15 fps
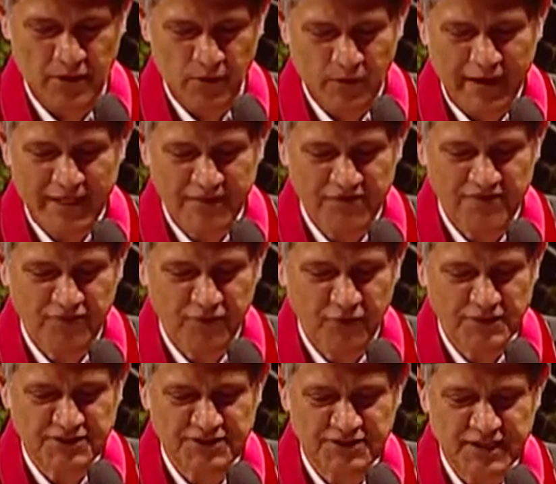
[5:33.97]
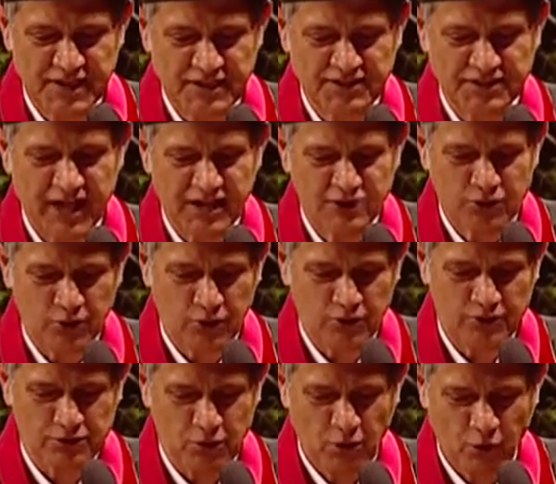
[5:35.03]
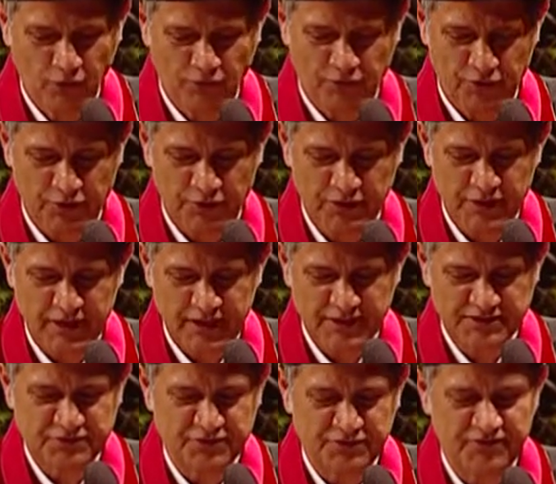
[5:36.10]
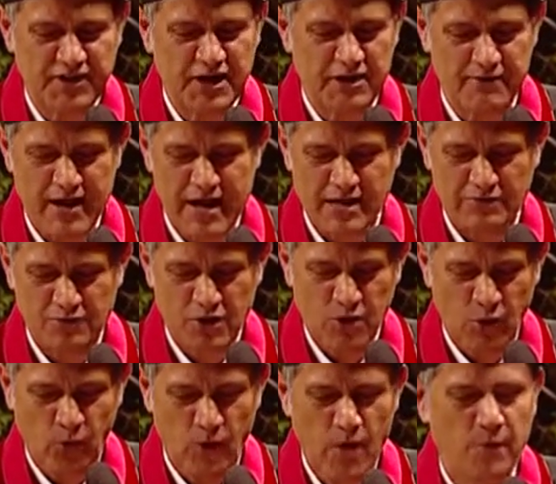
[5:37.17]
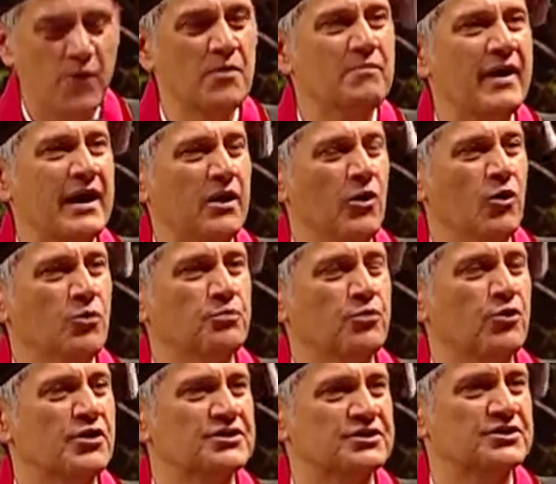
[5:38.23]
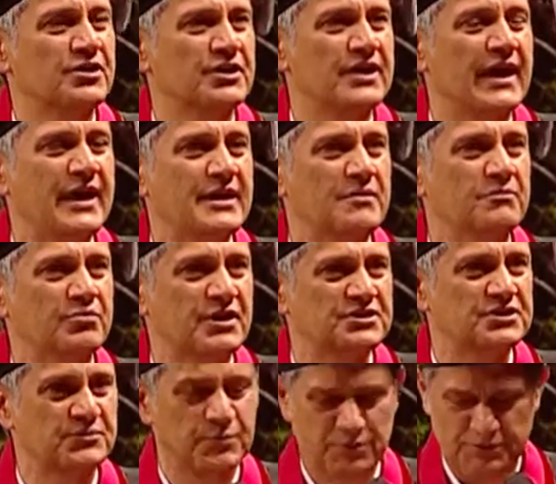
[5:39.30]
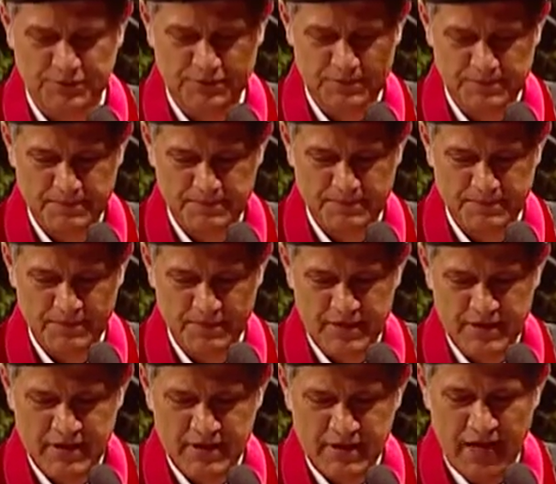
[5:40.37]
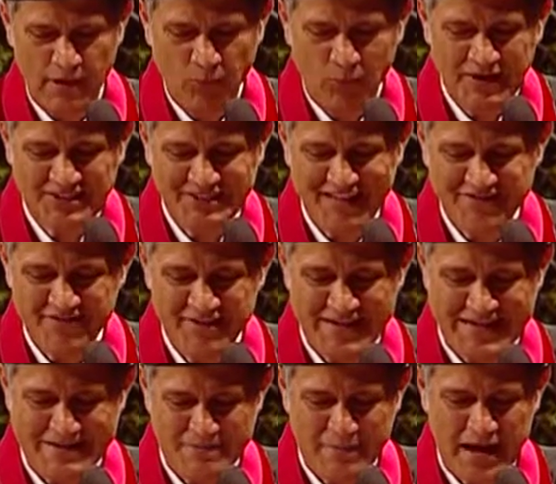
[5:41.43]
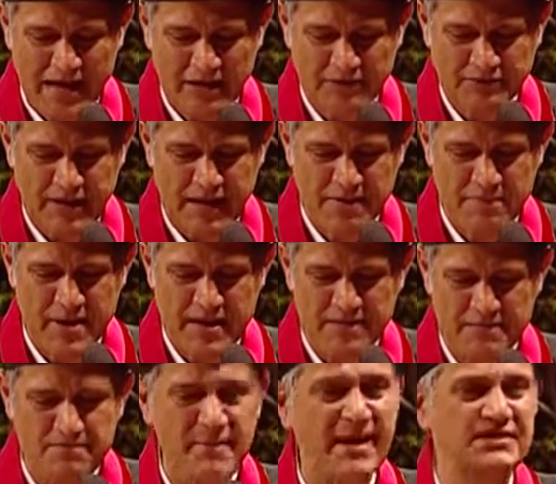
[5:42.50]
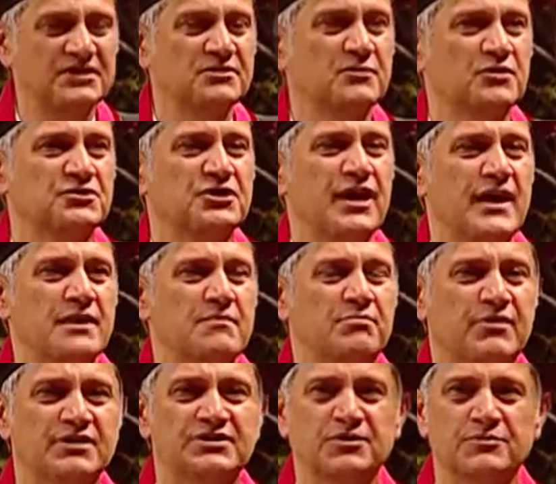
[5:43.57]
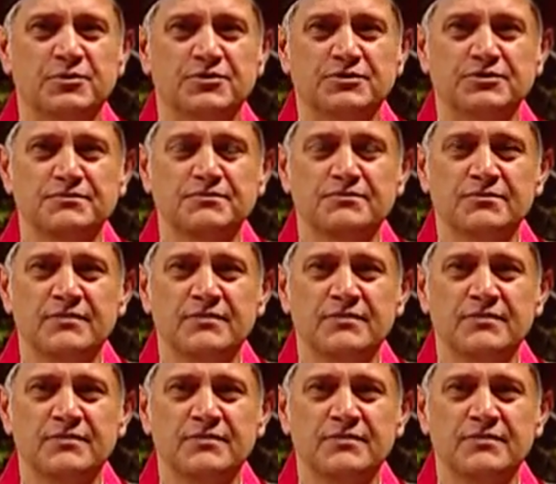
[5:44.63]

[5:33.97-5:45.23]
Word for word: One of the first things I toiled over is to figure out what were my own personal guiding principles. And once I figured them out, I made it Masimo's guiding principles.